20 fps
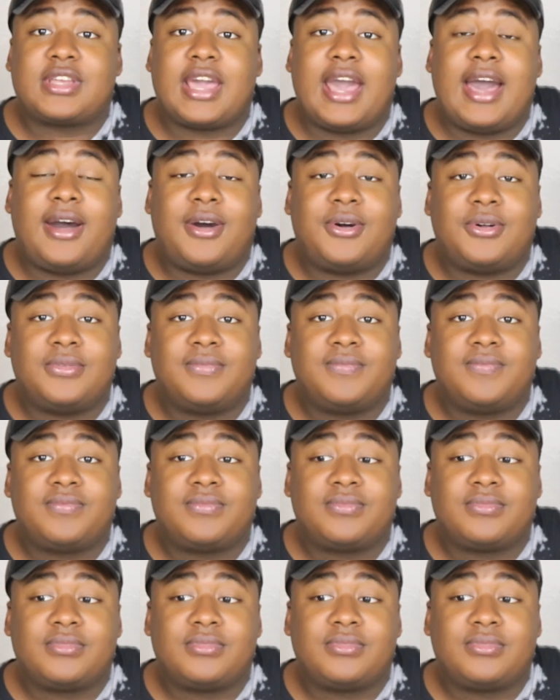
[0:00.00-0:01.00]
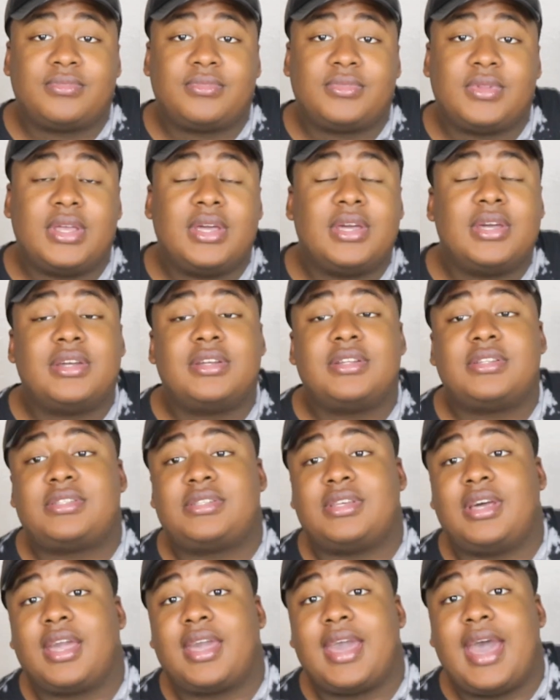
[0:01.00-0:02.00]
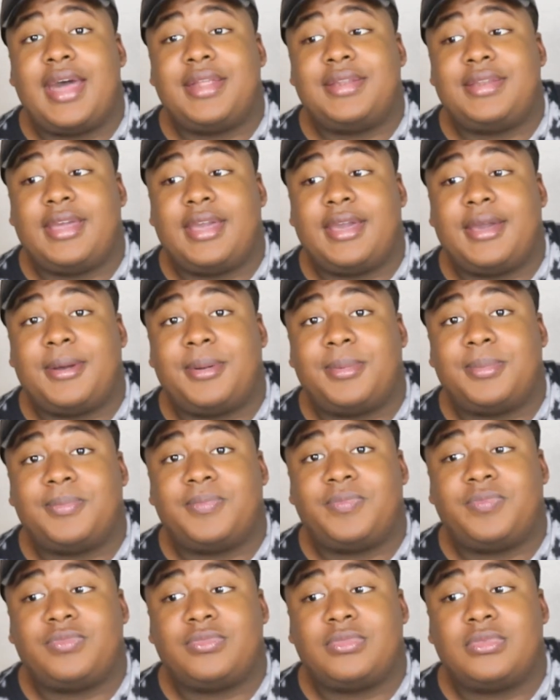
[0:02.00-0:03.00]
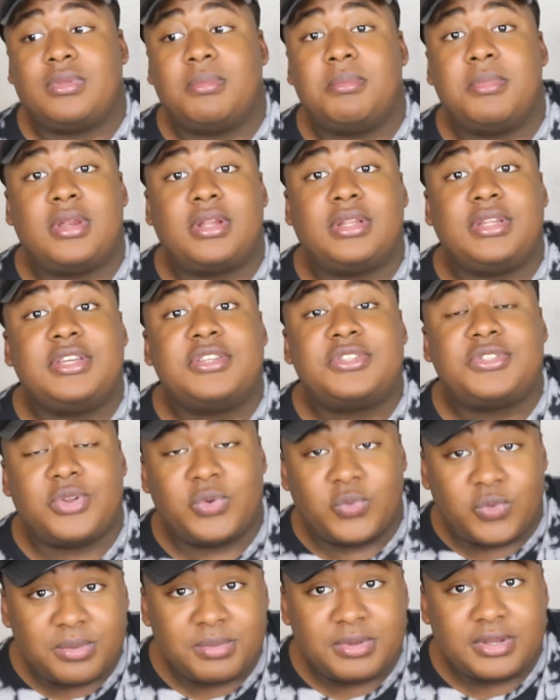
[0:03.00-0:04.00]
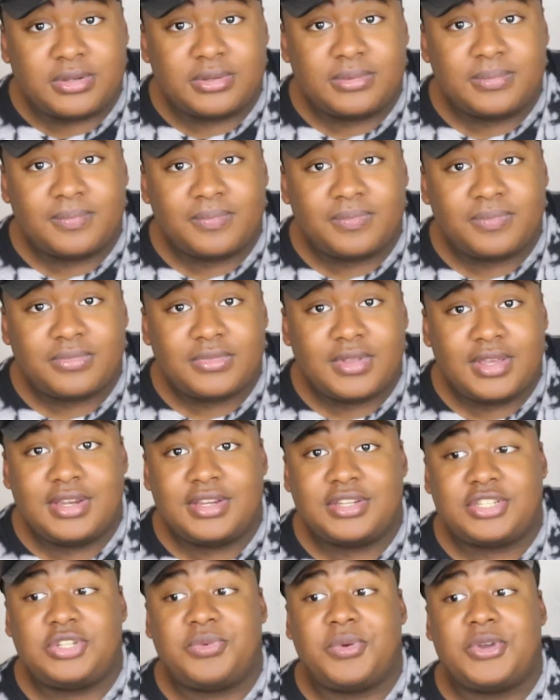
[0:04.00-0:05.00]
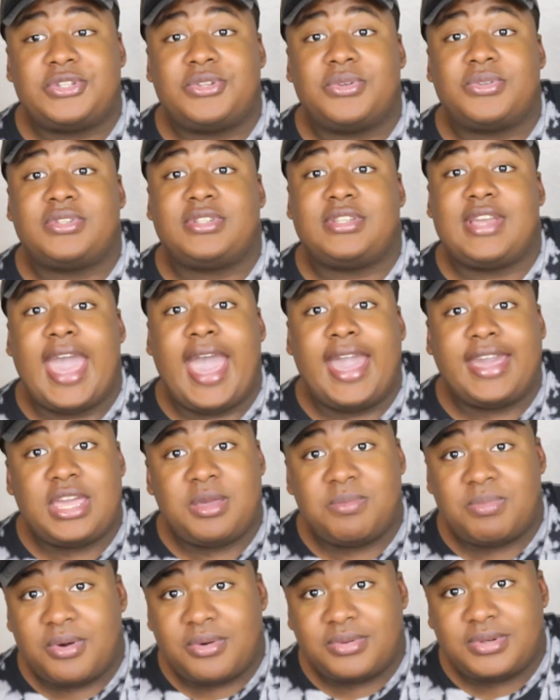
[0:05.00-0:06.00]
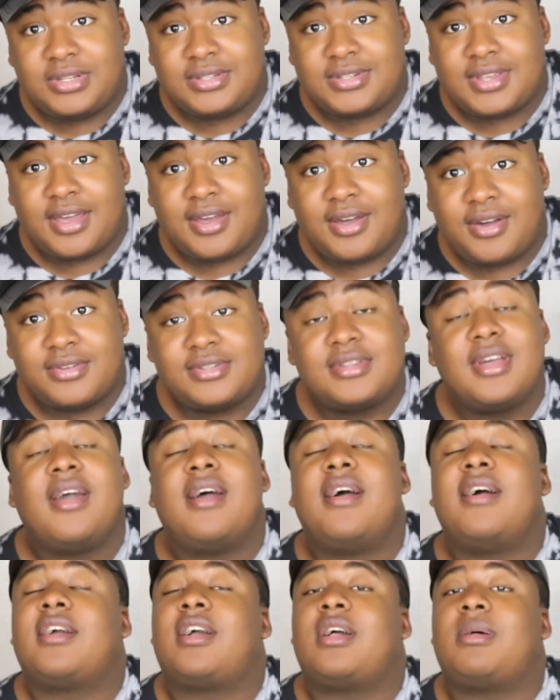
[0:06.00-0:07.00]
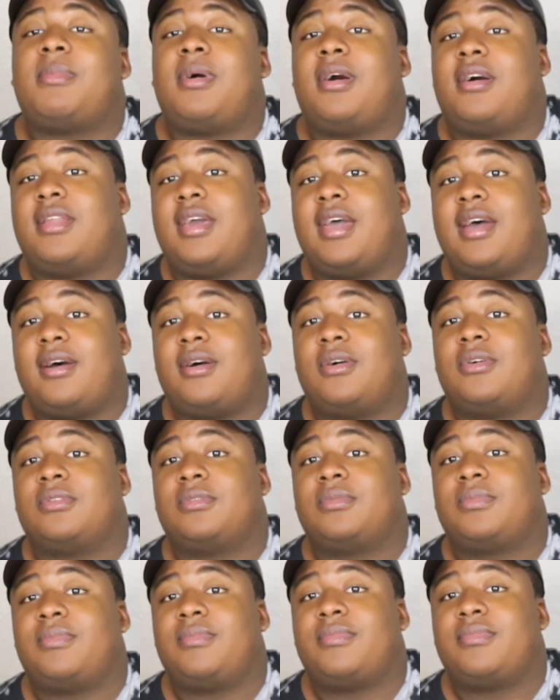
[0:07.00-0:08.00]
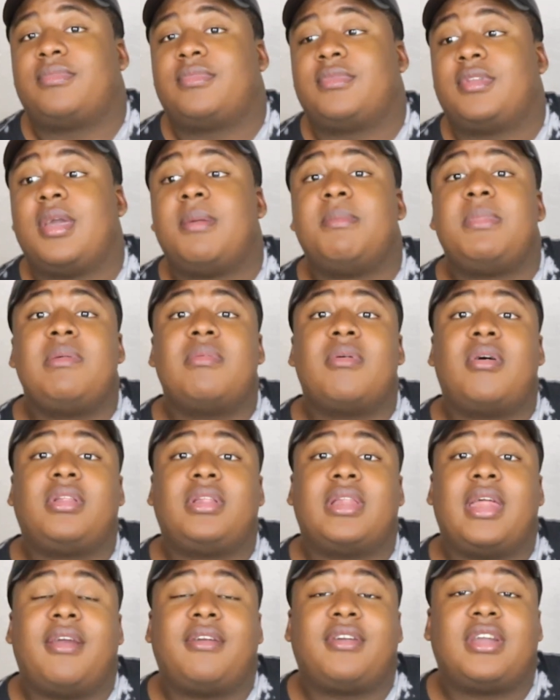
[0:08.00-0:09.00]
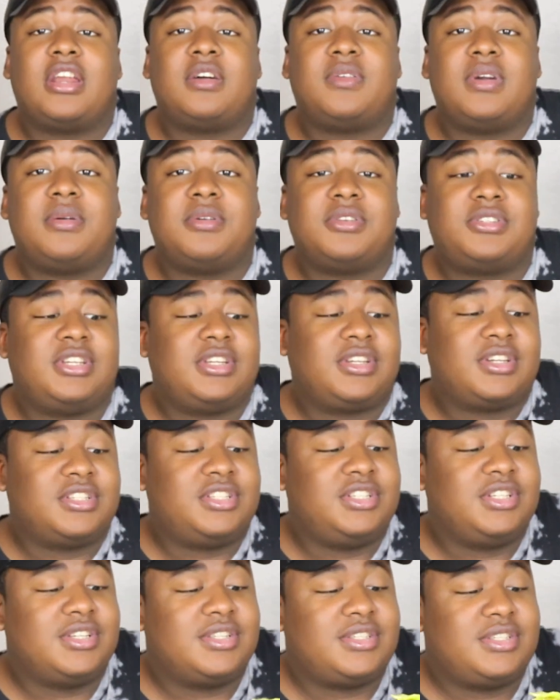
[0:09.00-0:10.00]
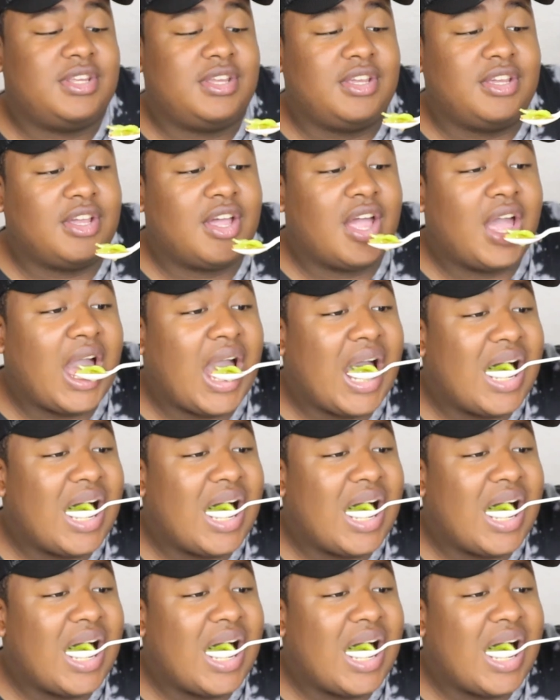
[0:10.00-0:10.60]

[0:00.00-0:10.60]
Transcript: Scout to a goddamn Middle Eastern woman. And if she wears those yakky ponytails, come on now. People only let her get away with shit because she could sing.